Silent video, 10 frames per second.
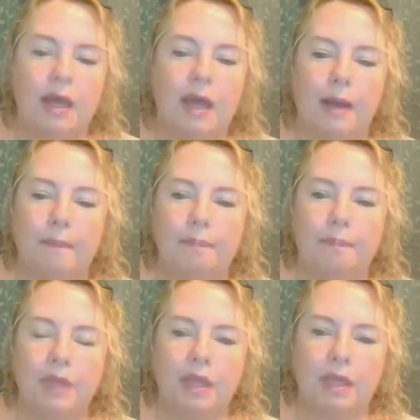
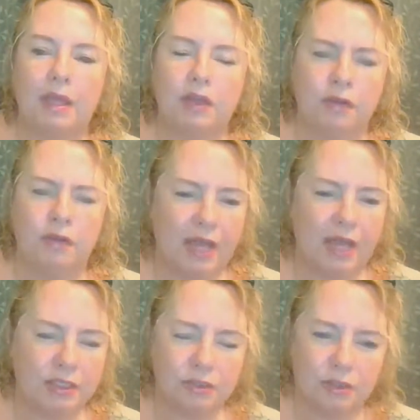if he
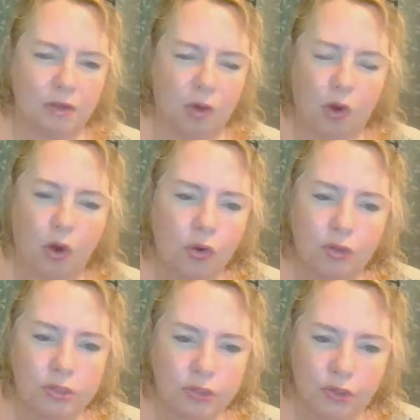has
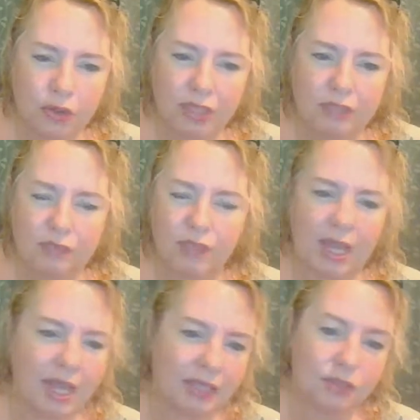horror stories for
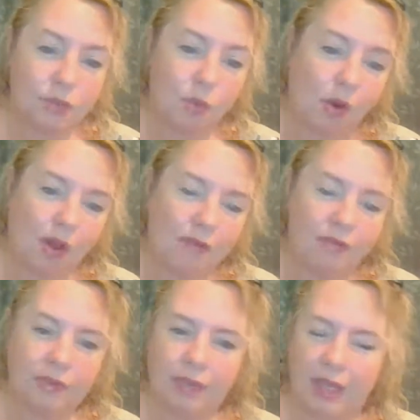the
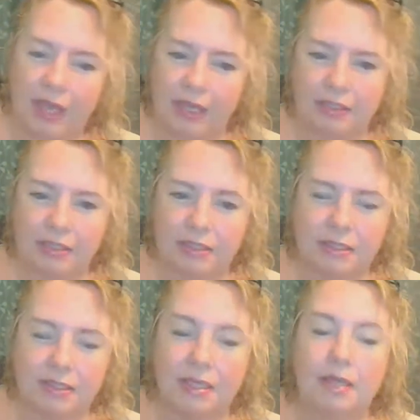ex-wife and the
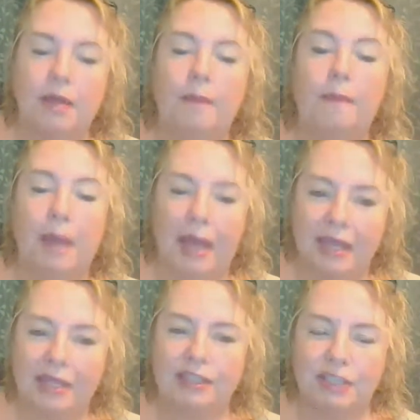exes,
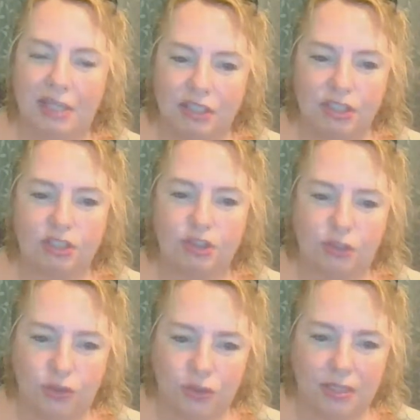pay attention
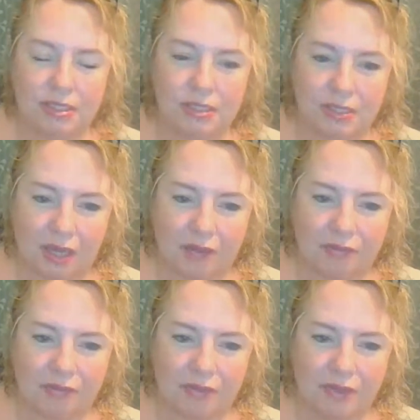to this
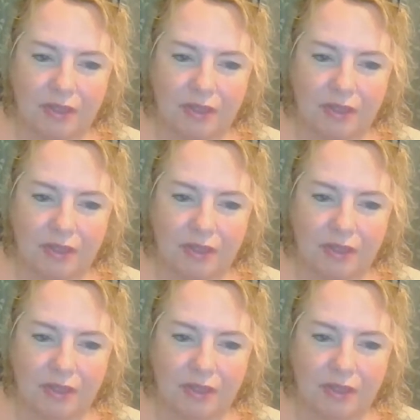stuff.